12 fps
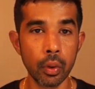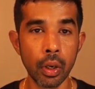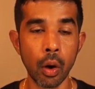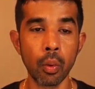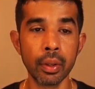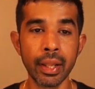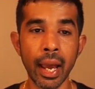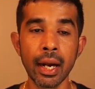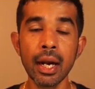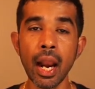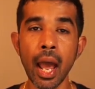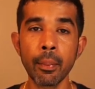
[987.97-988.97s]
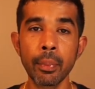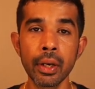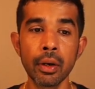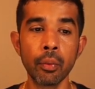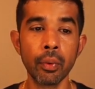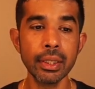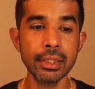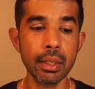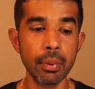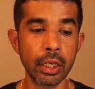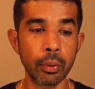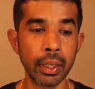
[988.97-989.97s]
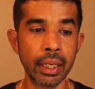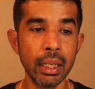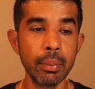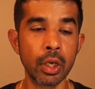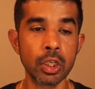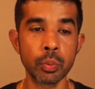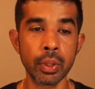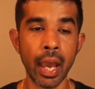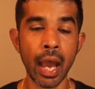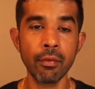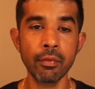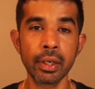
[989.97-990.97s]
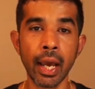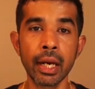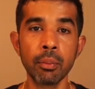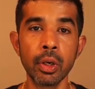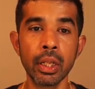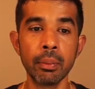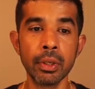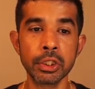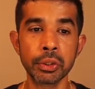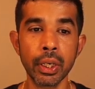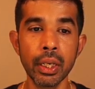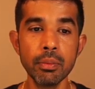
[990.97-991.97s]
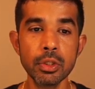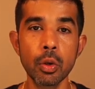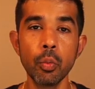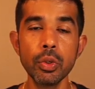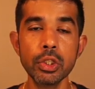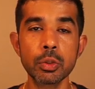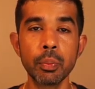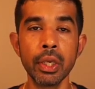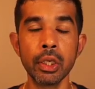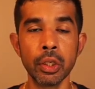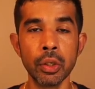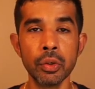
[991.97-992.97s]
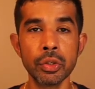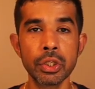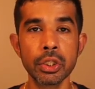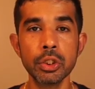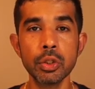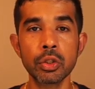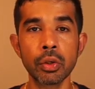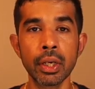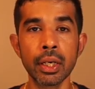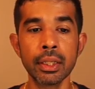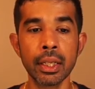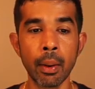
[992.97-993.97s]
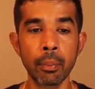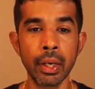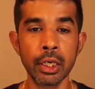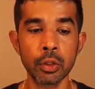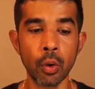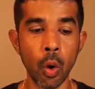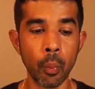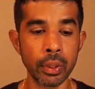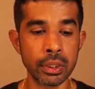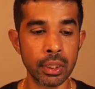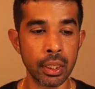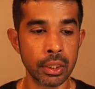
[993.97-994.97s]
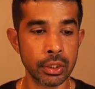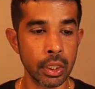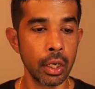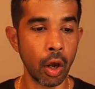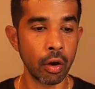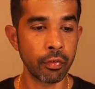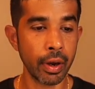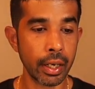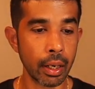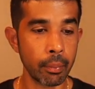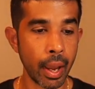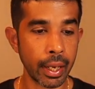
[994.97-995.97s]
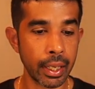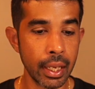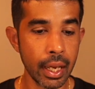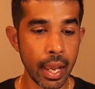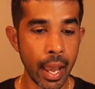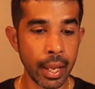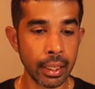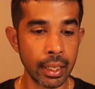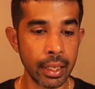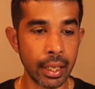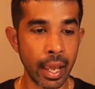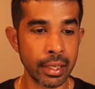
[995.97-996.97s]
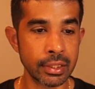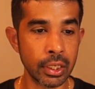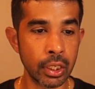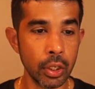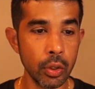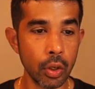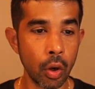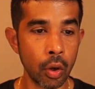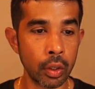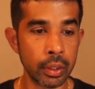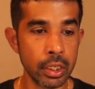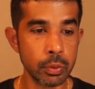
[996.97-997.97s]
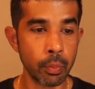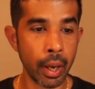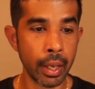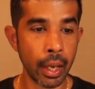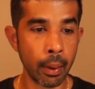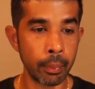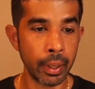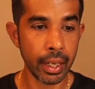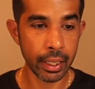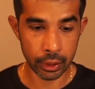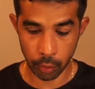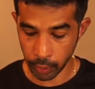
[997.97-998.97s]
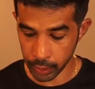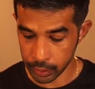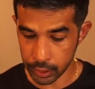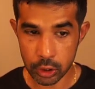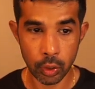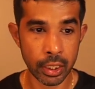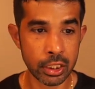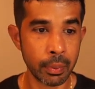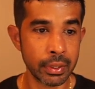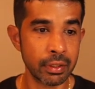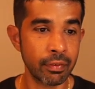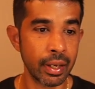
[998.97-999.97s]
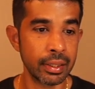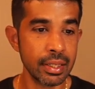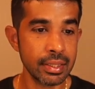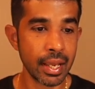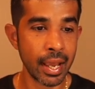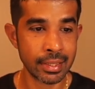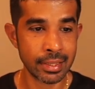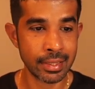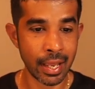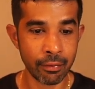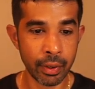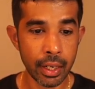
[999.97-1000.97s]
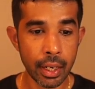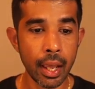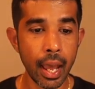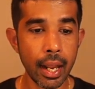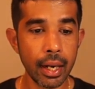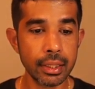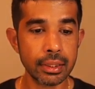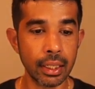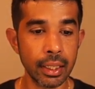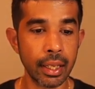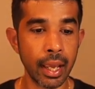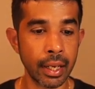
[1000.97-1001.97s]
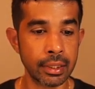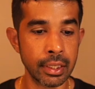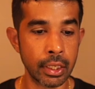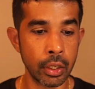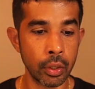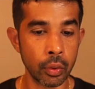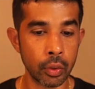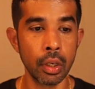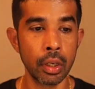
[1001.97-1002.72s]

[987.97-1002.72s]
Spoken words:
Now that will happen reasonably quickly because we have DynamoDB streams which is being used to trigger the update to OpenSearch. Now if I come back here and click execute on this by updating the rating, so let's specify this as 7 and let's click execute.